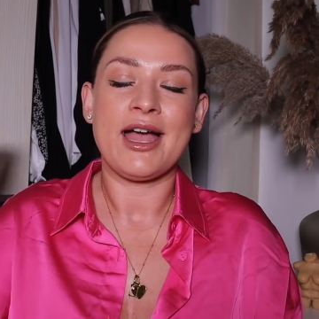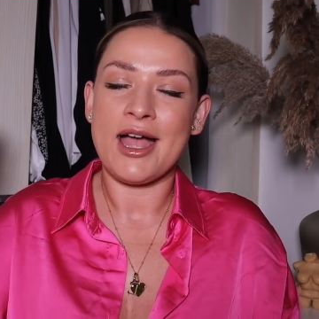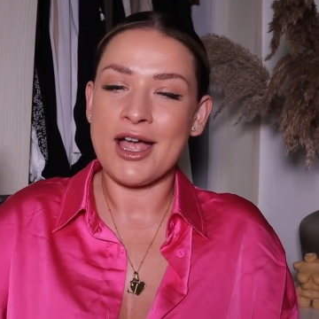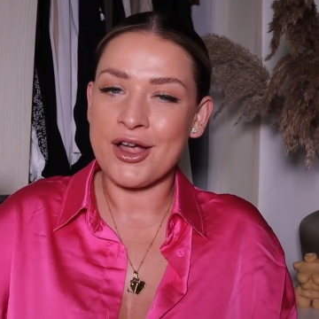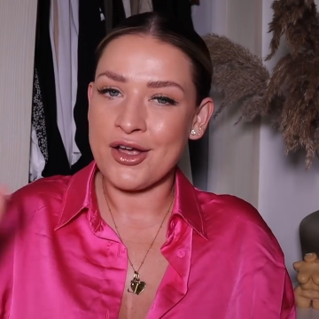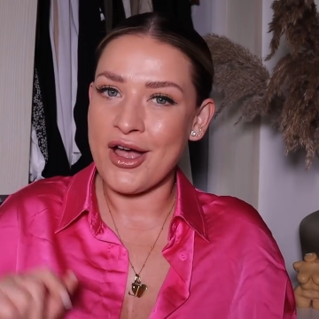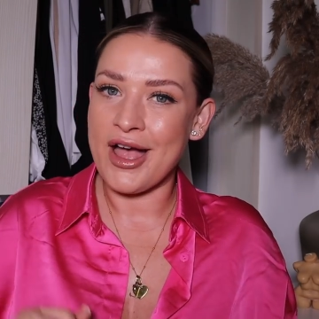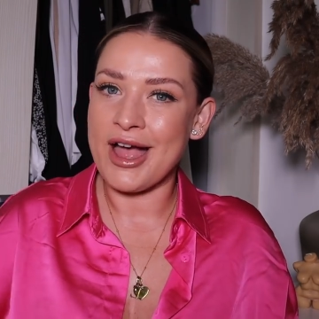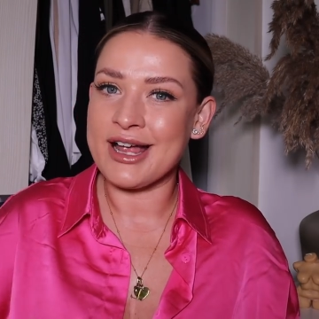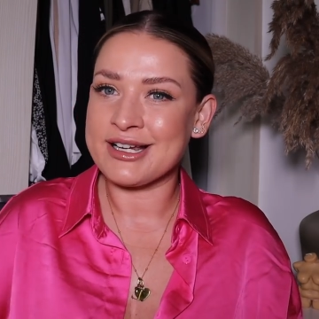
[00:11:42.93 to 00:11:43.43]
I
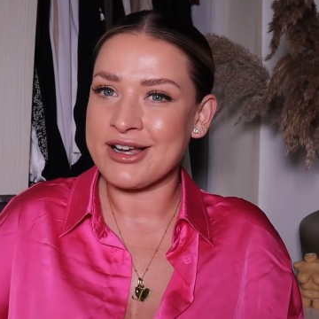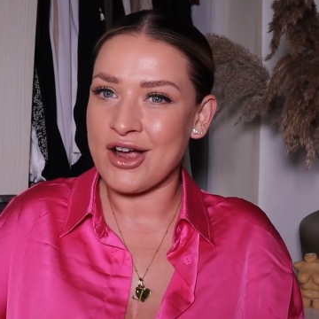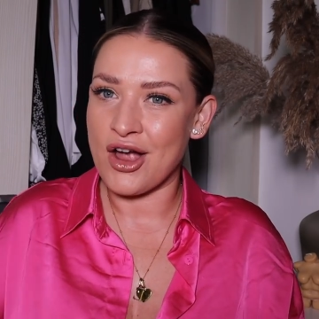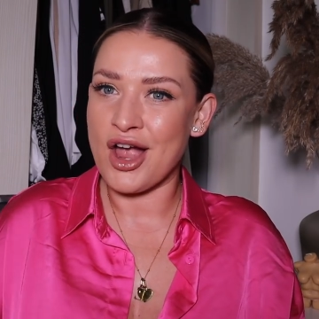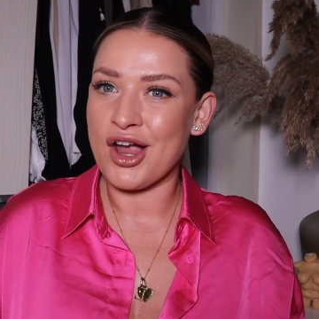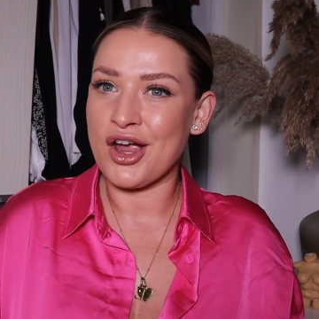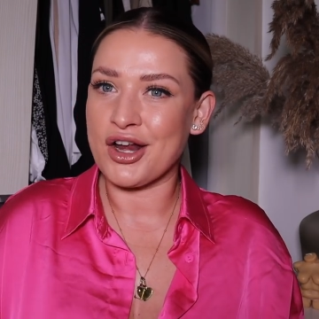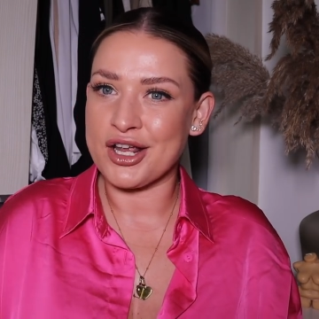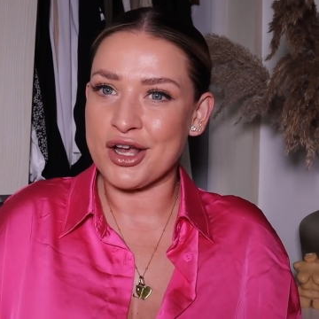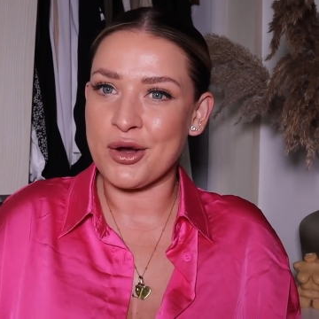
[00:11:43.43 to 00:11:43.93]
got
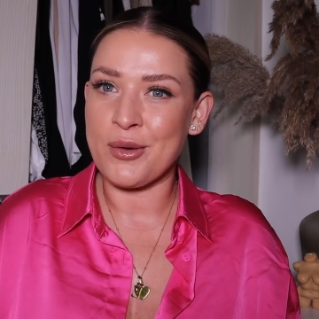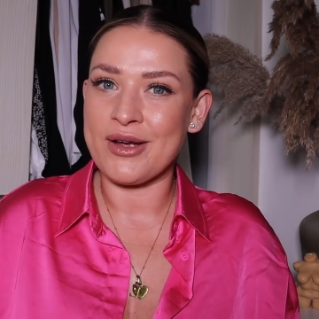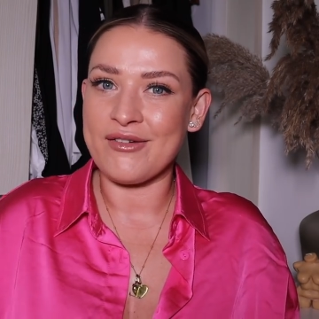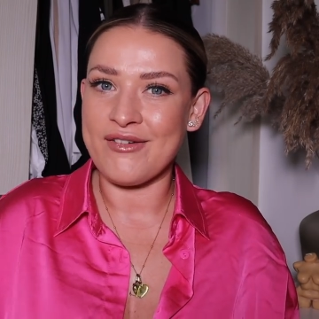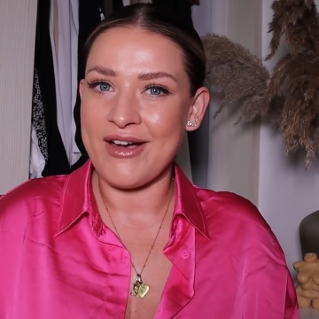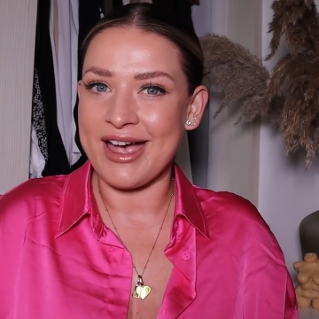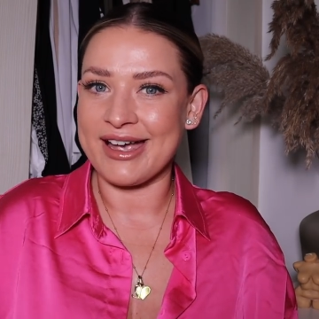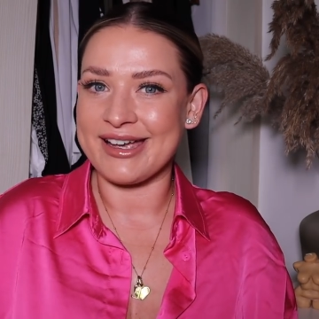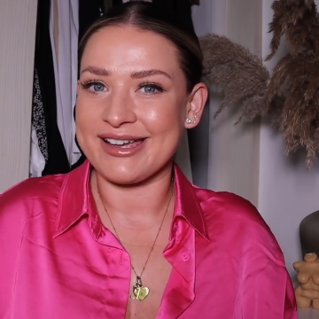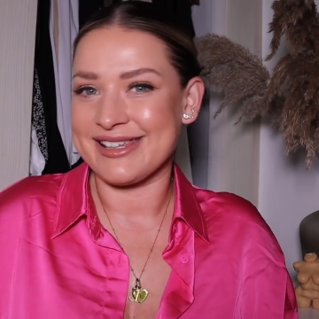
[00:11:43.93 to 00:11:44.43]
it
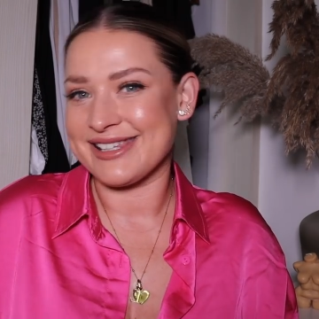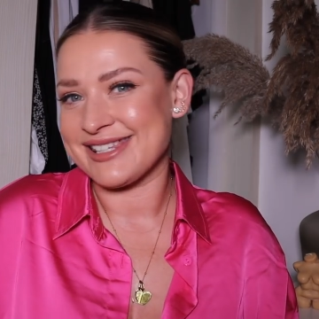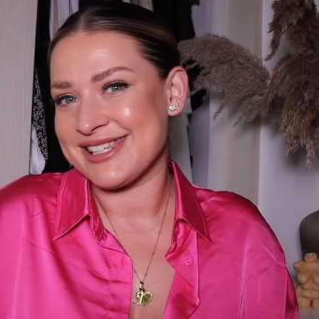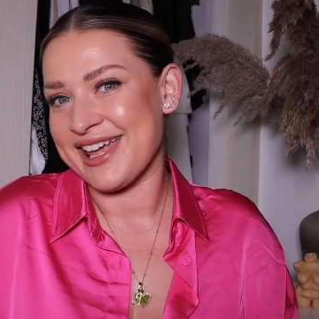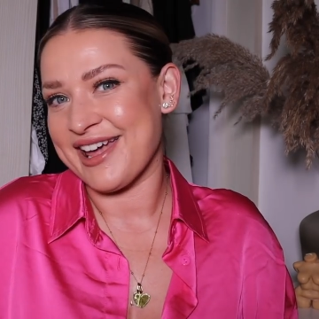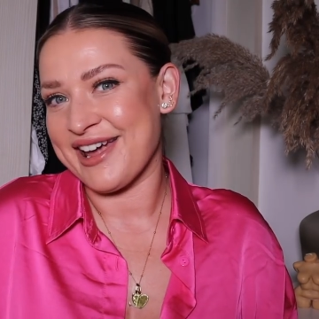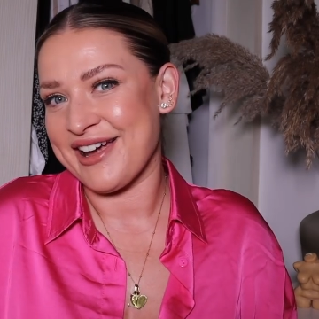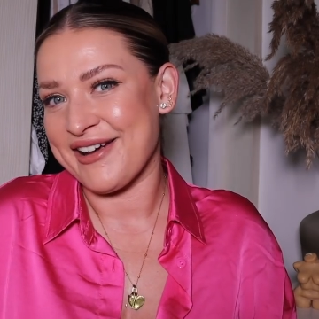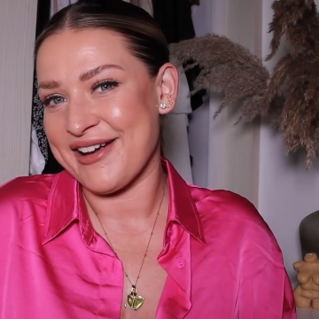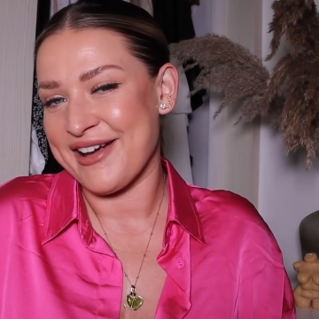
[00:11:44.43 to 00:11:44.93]
quite right.
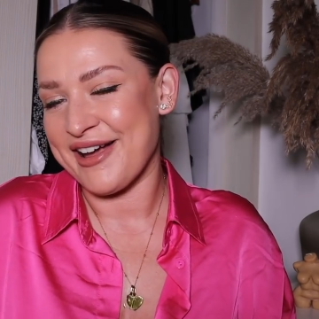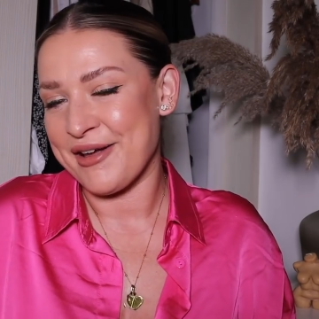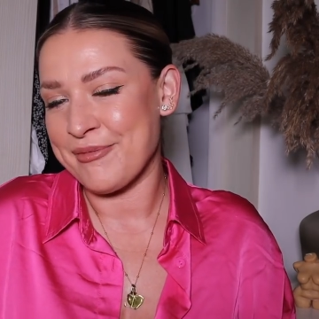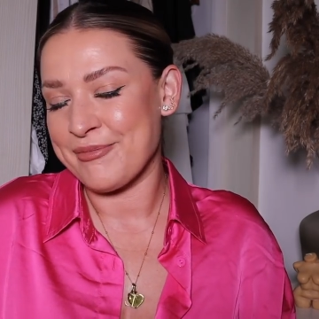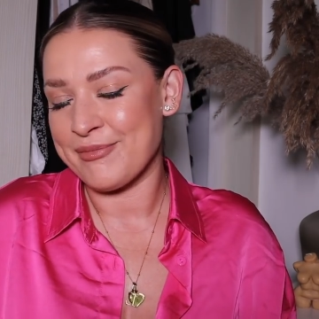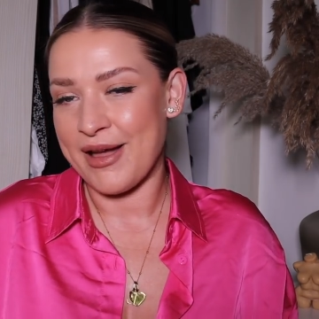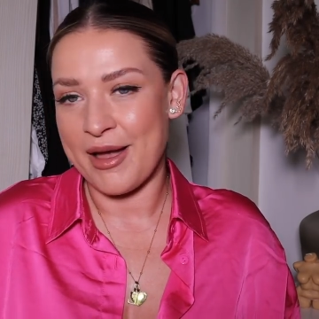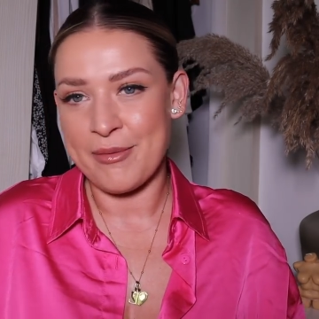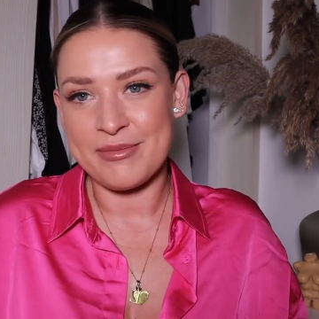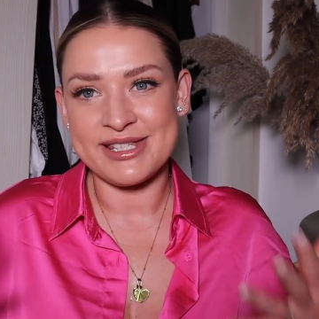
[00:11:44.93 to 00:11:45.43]
So
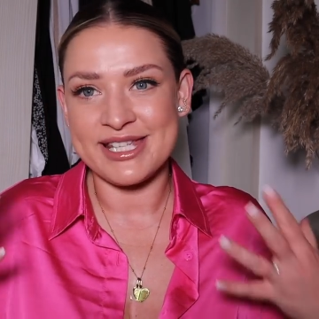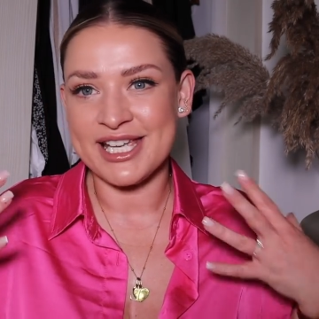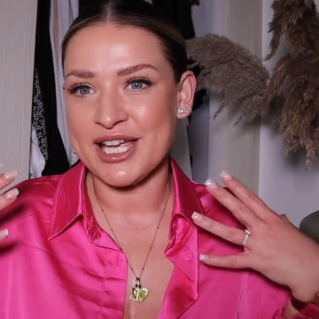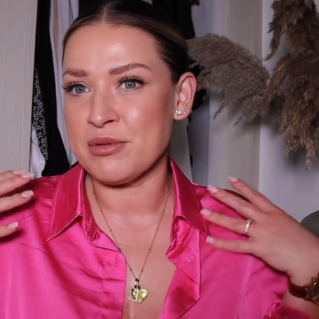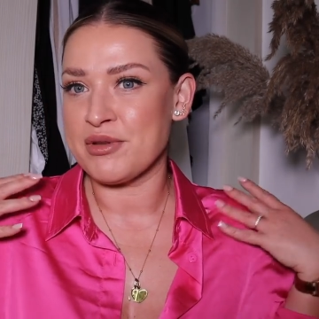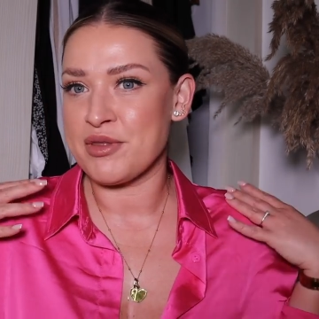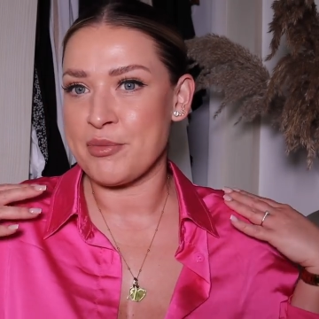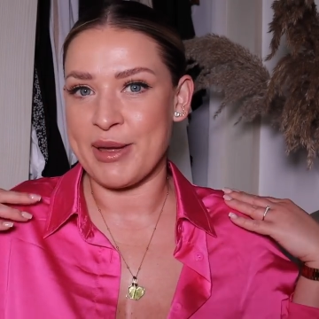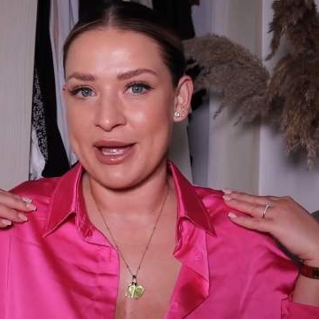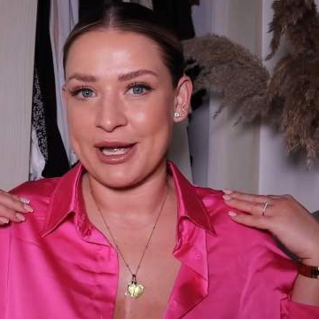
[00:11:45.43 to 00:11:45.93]
I'm
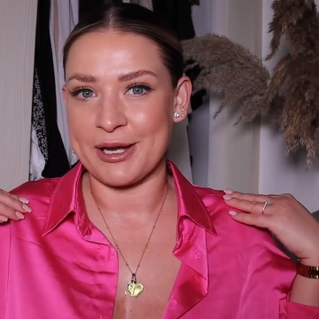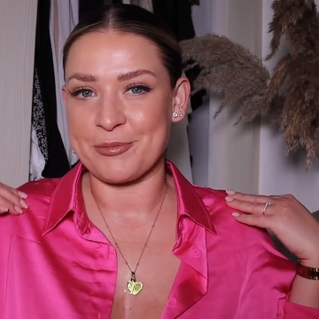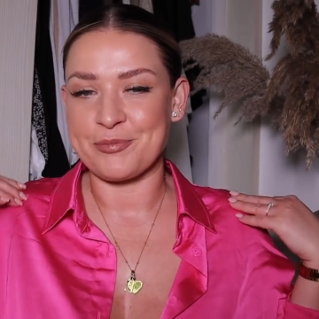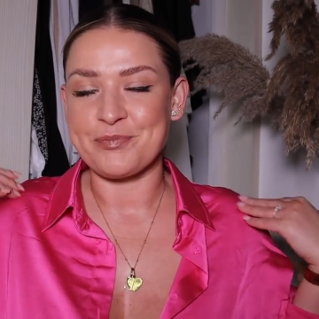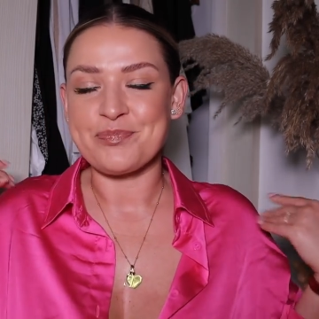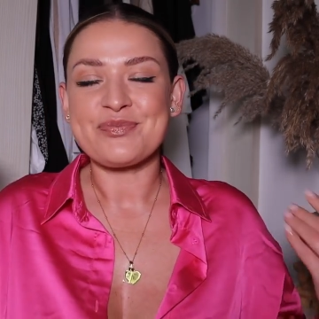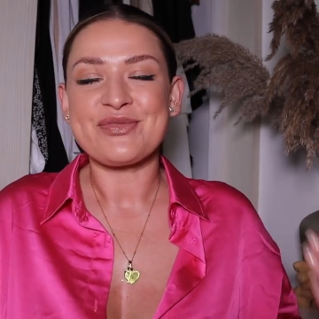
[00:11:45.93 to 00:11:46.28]
sticking with the pink.